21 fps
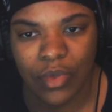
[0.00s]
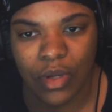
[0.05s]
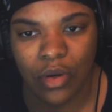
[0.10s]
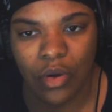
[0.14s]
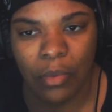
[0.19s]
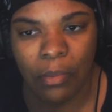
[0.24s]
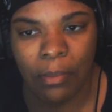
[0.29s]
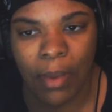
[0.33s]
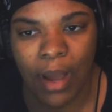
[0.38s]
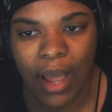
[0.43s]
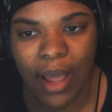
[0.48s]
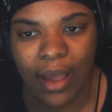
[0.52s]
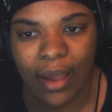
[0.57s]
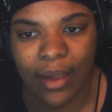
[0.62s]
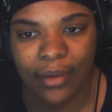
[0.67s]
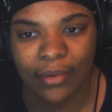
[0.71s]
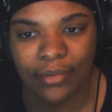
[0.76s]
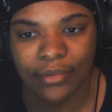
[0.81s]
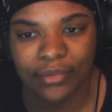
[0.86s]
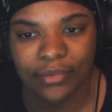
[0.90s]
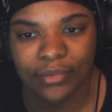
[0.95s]
Oh
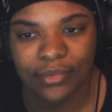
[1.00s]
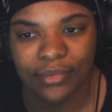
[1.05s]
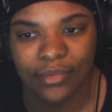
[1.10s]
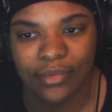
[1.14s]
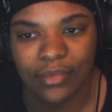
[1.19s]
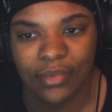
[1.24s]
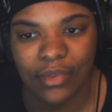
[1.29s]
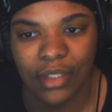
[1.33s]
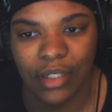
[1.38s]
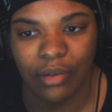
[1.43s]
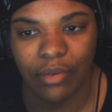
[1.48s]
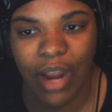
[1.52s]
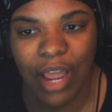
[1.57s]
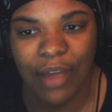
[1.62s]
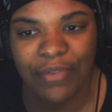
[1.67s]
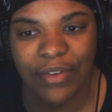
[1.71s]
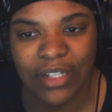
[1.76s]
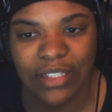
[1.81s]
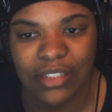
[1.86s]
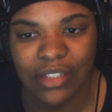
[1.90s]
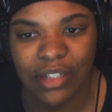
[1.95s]
my. The
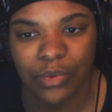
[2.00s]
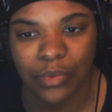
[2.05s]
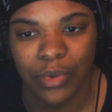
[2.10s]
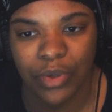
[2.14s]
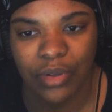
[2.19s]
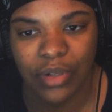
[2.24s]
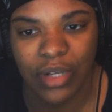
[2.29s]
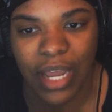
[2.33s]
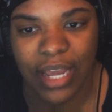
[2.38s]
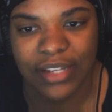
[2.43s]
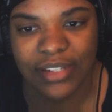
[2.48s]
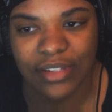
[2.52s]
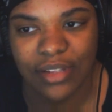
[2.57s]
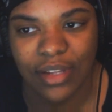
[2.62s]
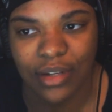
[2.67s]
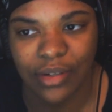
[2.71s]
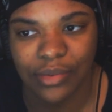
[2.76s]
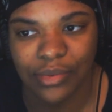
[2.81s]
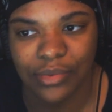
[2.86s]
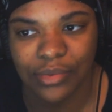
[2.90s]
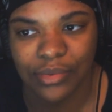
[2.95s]
graphics look real nice
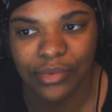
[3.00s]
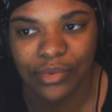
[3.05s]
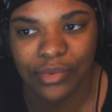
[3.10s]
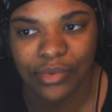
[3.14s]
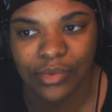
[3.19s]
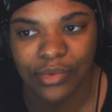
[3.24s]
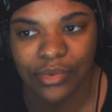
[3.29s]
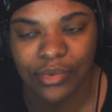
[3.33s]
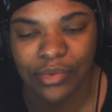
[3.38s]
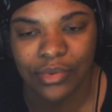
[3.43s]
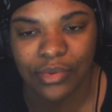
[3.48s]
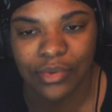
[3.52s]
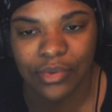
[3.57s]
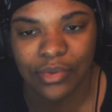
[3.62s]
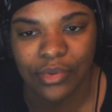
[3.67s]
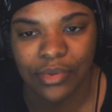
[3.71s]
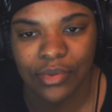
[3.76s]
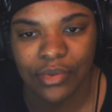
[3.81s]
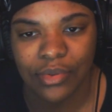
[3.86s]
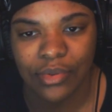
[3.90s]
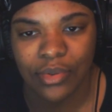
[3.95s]
though.
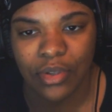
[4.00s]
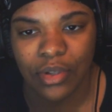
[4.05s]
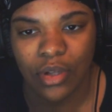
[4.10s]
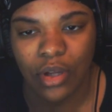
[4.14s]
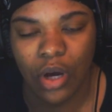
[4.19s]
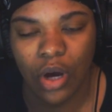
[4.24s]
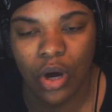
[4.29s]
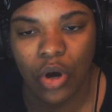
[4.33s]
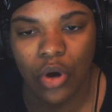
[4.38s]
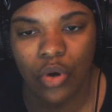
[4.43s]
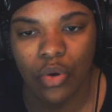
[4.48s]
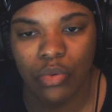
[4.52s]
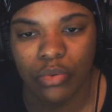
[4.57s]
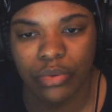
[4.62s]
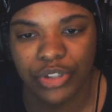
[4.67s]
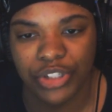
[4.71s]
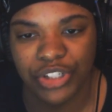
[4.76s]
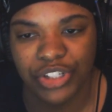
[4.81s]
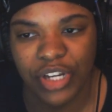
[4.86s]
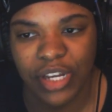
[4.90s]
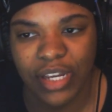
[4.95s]
Oh
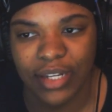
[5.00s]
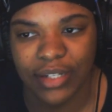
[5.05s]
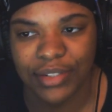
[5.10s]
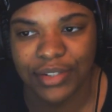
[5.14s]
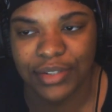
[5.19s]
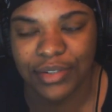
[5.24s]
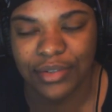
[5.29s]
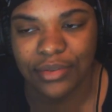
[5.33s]
shit.